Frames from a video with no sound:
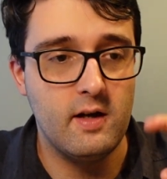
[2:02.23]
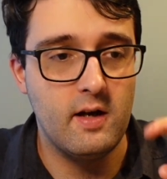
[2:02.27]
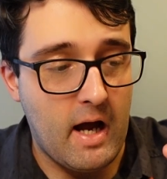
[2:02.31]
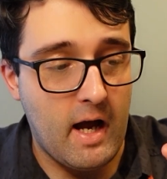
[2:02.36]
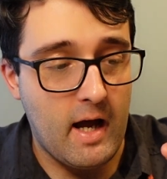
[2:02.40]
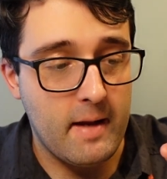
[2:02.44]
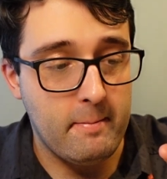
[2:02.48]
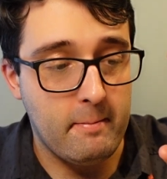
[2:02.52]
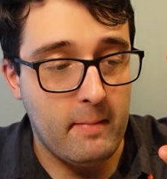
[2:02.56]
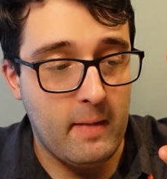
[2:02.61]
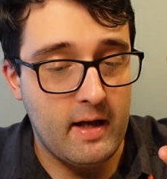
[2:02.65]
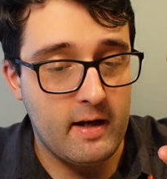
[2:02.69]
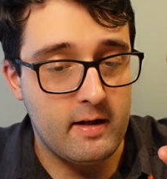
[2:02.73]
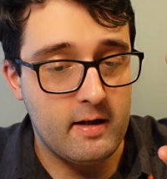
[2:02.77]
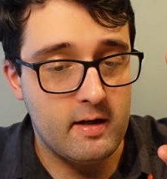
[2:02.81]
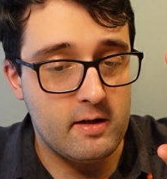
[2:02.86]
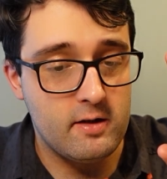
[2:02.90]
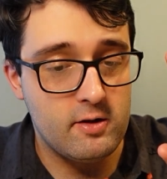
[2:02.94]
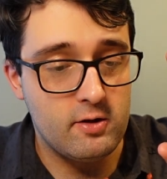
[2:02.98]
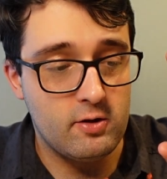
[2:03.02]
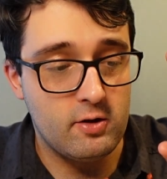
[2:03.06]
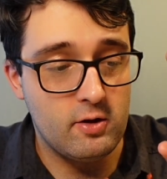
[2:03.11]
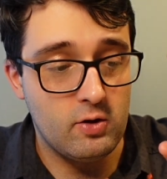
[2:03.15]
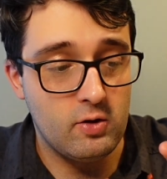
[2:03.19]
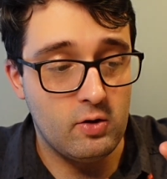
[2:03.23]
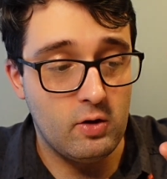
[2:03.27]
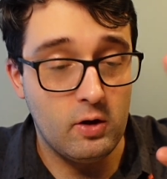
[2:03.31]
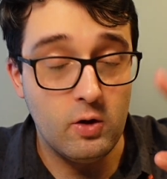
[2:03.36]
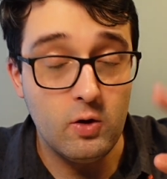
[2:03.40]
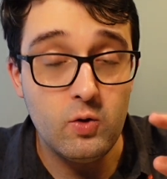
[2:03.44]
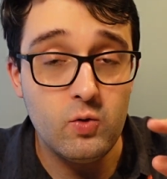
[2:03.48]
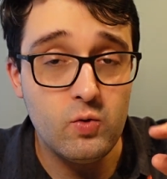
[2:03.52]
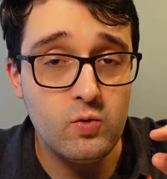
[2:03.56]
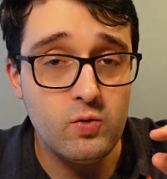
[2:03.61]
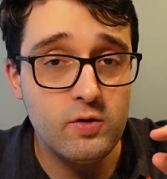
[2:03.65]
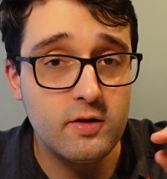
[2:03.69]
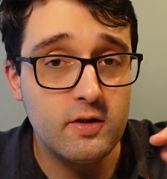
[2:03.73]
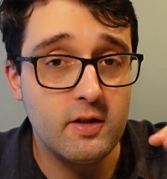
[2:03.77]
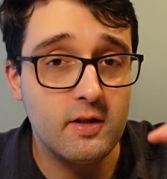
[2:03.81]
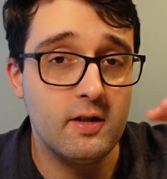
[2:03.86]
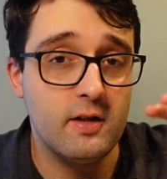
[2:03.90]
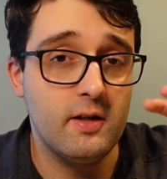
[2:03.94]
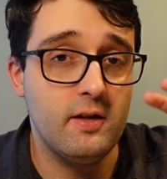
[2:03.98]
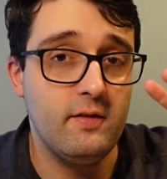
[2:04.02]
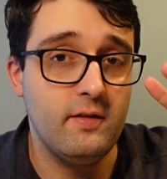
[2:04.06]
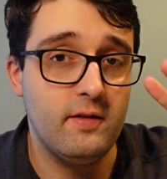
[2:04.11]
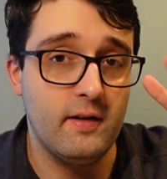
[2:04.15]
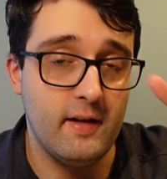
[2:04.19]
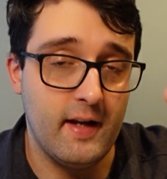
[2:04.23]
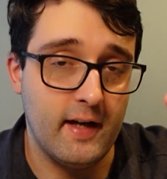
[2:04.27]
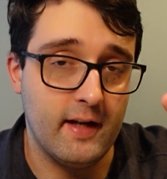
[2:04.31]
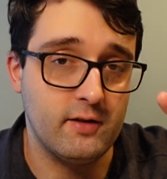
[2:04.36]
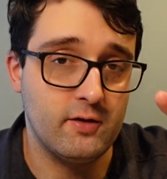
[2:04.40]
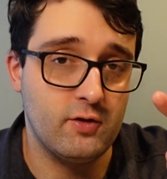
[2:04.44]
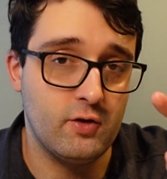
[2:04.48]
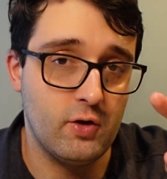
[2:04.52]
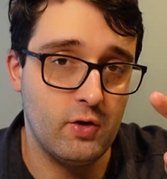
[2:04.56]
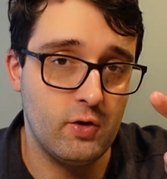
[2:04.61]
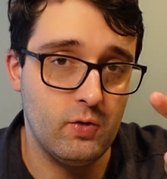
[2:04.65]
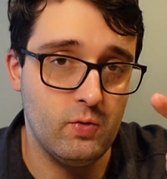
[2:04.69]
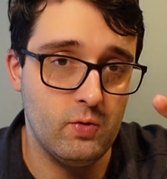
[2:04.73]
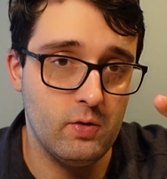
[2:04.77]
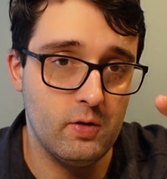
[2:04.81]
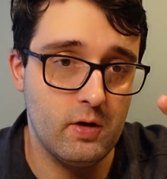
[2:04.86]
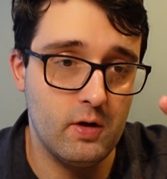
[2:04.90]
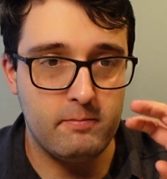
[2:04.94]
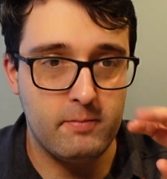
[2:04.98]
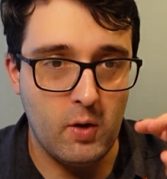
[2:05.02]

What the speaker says: I managed to lose the next 2.